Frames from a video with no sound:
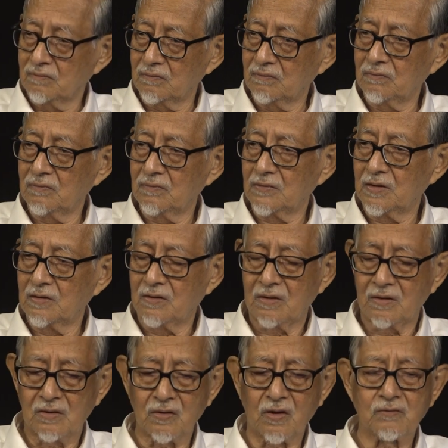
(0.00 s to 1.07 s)
Mm,
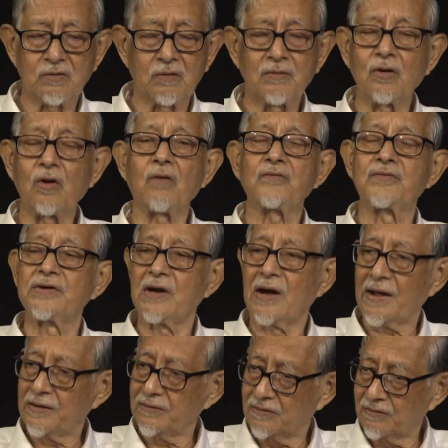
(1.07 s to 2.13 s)
not from a lofty
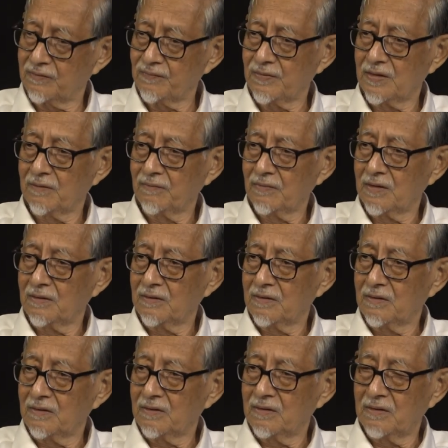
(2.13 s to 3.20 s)
height,
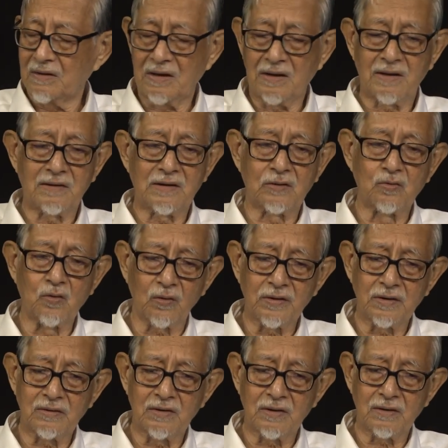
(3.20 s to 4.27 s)
and
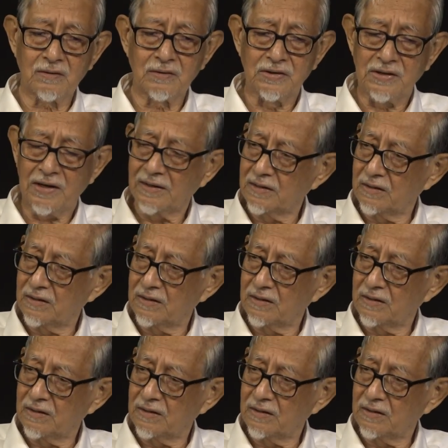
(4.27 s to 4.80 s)
ignoring the real